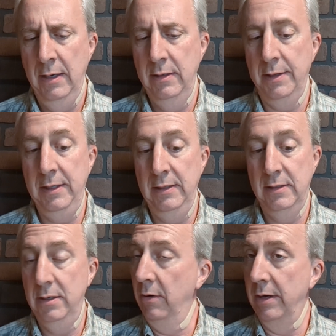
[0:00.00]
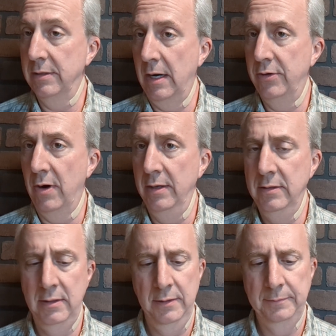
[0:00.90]
Nothing serious, I
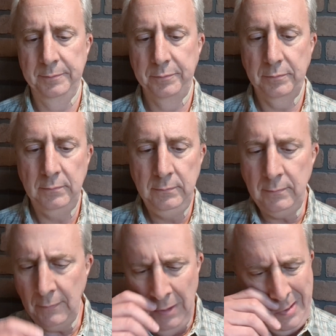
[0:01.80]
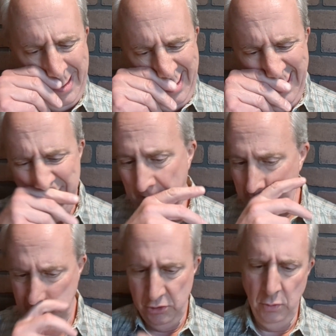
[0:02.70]
trust. I'm
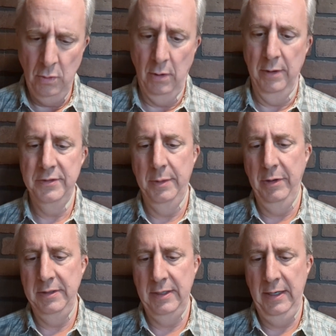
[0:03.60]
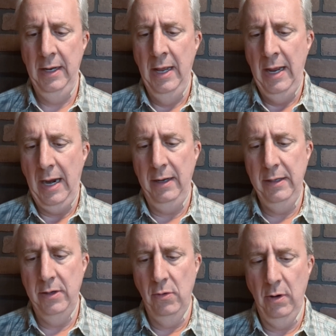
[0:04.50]
not sure, Cimorene said.
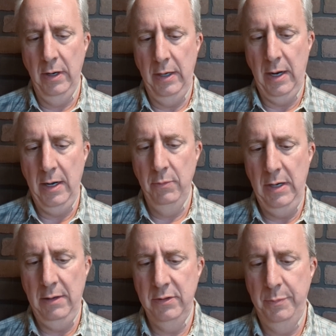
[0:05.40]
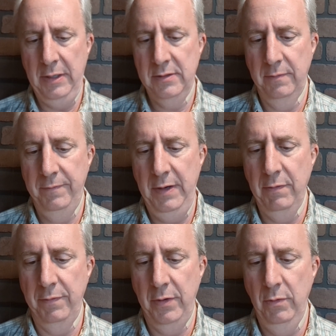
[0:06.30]
Eleonora and I went out to pick some
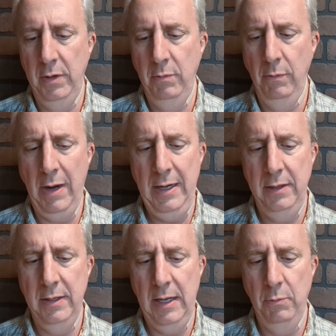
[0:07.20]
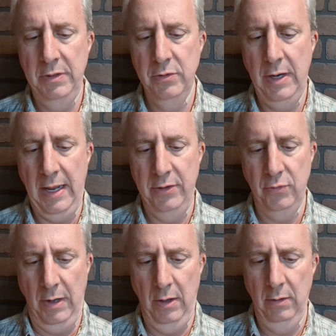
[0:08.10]
feverfew, and we ran into that wizard
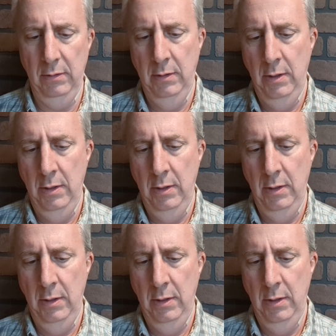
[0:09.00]
Antorell.